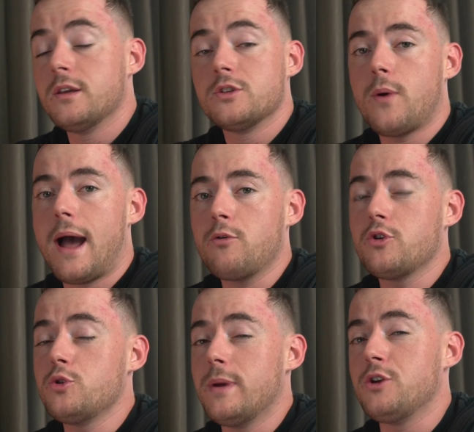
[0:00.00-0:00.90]
So how
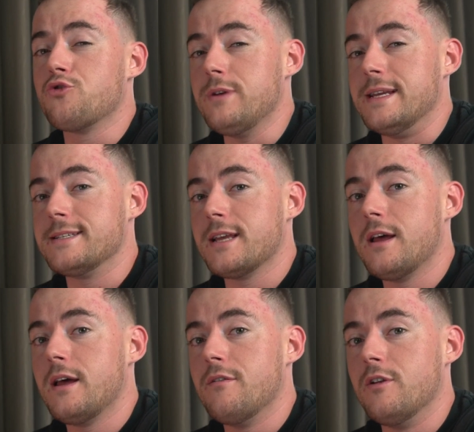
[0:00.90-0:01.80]
could you increase
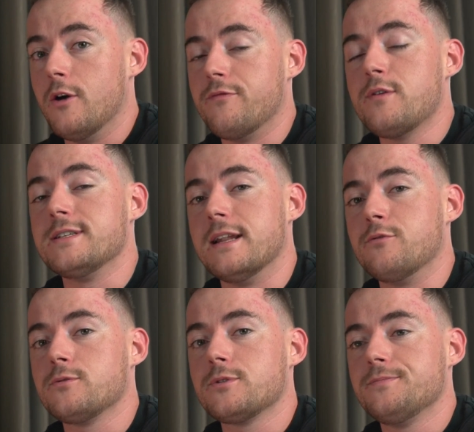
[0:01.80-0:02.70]
low ferritin
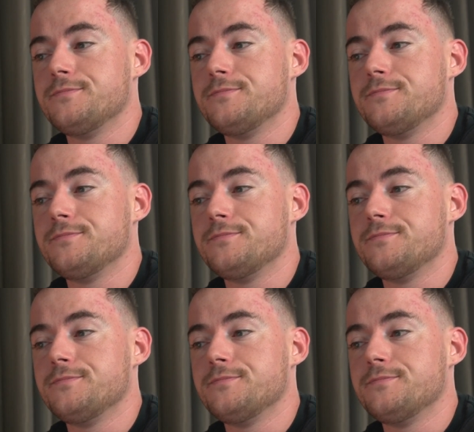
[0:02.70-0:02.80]
levels?